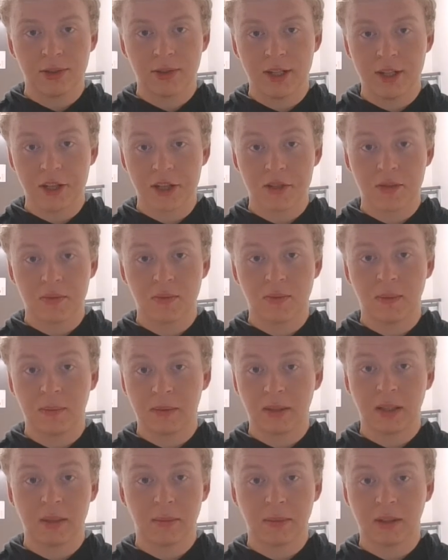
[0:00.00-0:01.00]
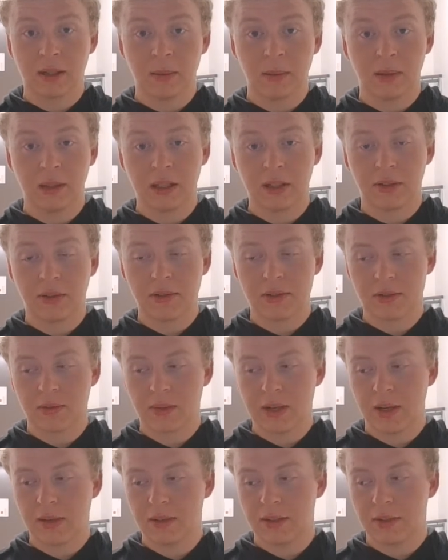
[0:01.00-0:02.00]
he just flipped a number of couple letters
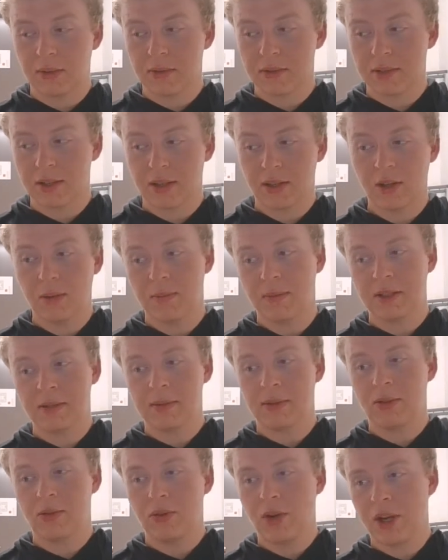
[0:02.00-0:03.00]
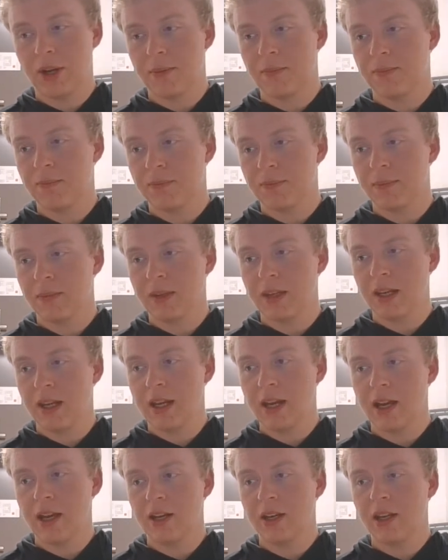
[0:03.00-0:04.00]
around, and he was like, "Oh, that's my new name." And
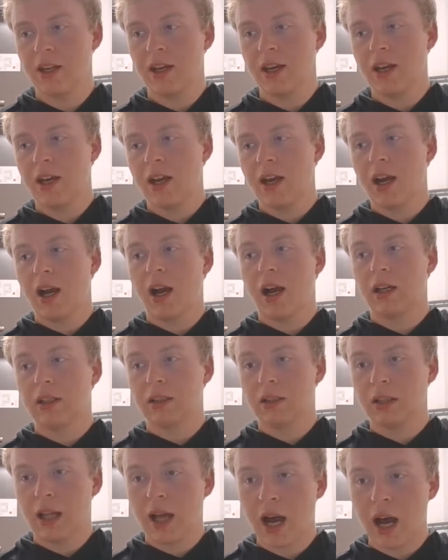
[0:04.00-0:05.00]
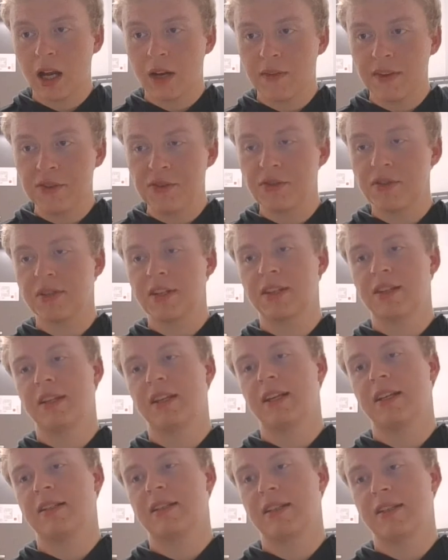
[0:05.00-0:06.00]
he had a lot of interesting
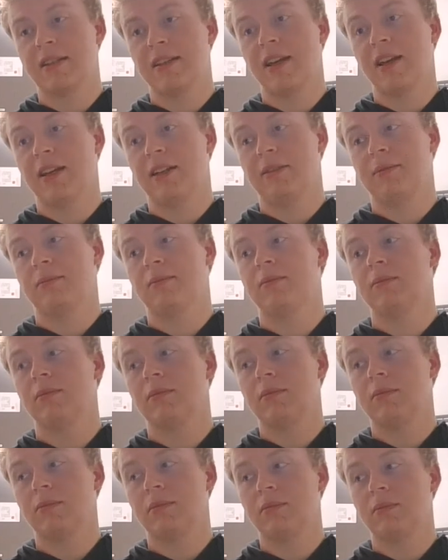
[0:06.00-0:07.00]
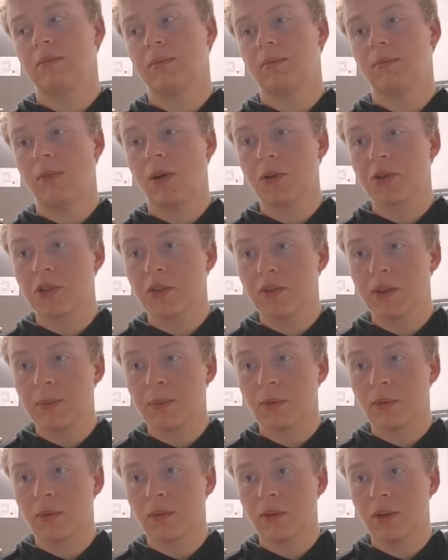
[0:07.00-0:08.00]
things to say. Most of them
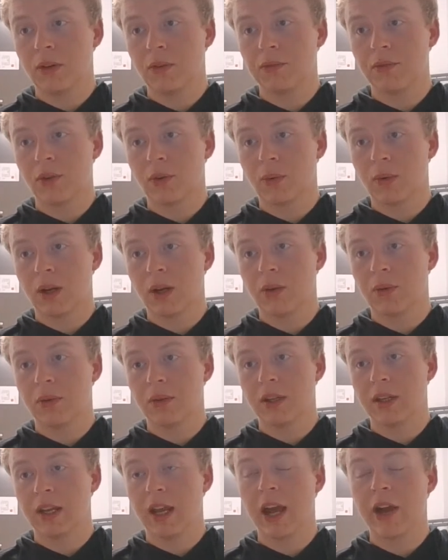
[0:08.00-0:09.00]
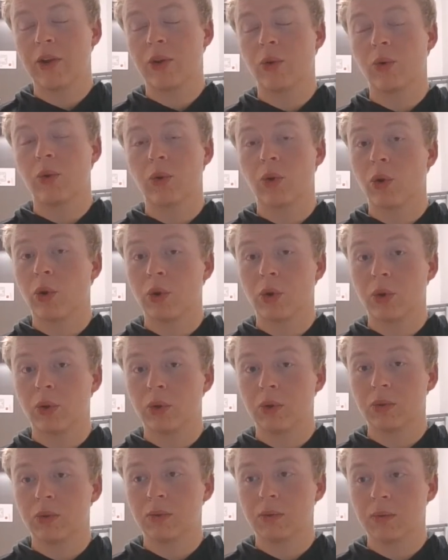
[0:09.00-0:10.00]
revolved around the
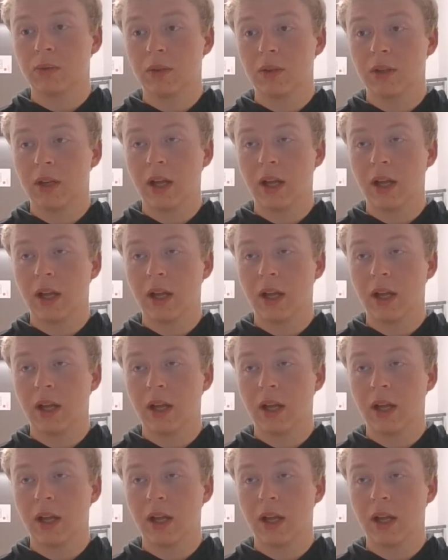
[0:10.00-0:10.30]
Edoguro